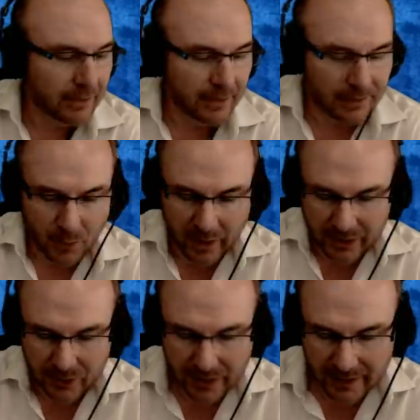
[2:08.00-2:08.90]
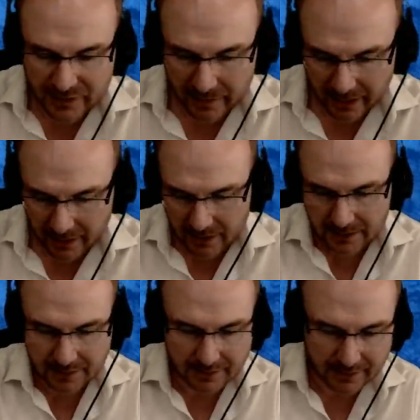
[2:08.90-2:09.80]
The one who loves me got
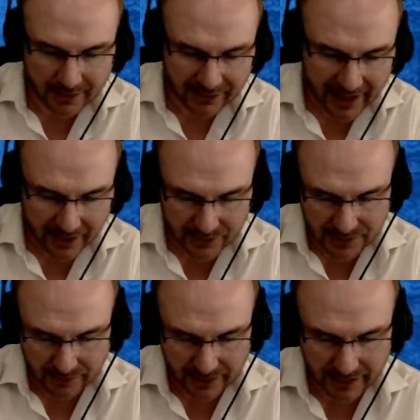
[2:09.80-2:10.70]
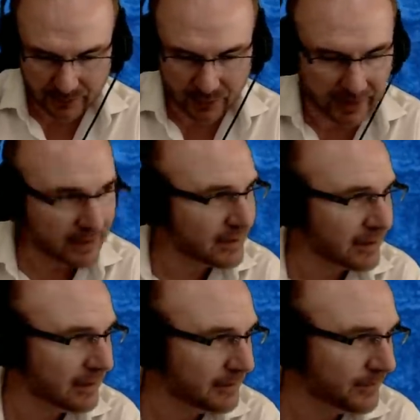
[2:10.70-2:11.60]
a thousand pine points.
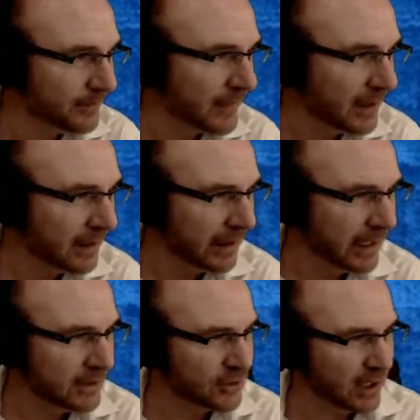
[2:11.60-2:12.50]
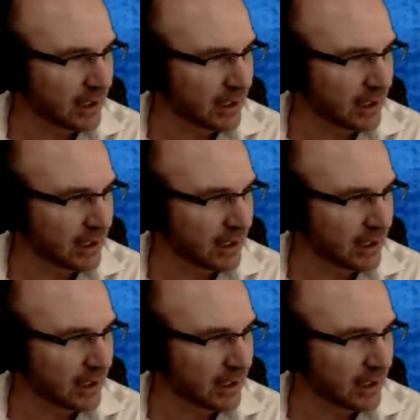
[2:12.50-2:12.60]
Nate G.